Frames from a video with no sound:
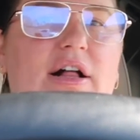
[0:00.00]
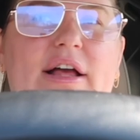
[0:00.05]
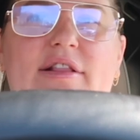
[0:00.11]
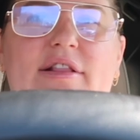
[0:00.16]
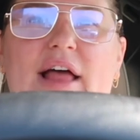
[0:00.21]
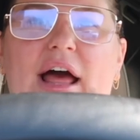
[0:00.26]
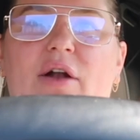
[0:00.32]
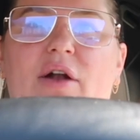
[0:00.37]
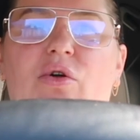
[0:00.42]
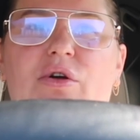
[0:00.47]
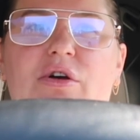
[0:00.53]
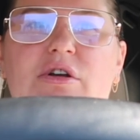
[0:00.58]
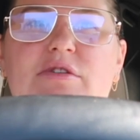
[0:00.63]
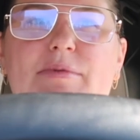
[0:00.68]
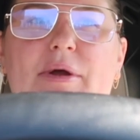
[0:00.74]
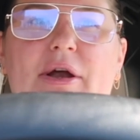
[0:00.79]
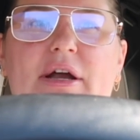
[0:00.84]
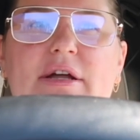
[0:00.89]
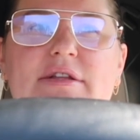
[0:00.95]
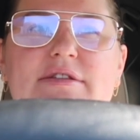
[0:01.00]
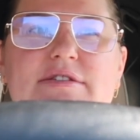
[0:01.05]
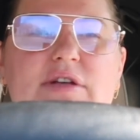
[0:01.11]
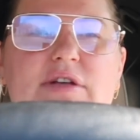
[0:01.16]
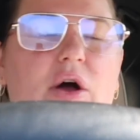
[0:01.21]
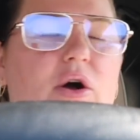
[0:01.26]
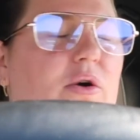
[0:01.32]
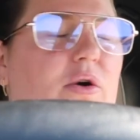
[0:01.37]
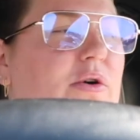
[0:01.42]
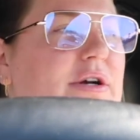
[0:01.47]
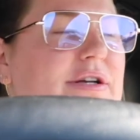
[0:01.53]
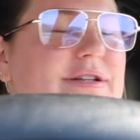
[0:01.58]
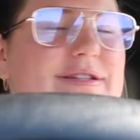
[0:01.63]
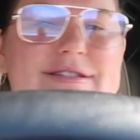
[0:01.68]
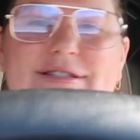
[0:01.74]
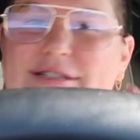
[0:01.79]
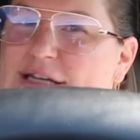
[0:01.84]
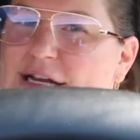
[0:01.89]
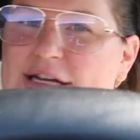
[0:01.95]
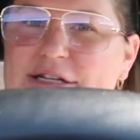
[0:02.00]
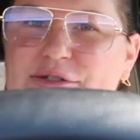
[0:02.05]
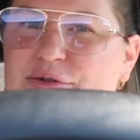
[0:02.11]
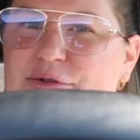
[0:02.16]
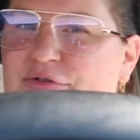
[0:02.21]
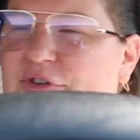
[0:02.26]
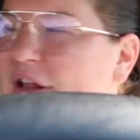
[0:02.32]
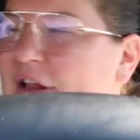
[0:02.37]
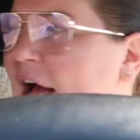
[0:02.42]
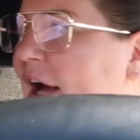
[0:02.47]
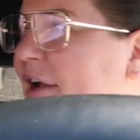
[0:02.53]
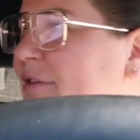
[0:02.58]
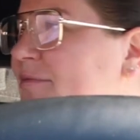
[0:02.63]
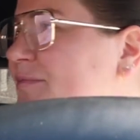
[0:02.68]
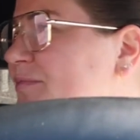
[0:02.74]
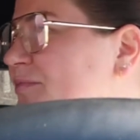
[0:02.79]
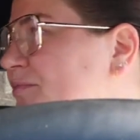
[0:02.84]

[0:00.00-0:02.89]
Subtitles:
like that whole experience. So stay tuned for that.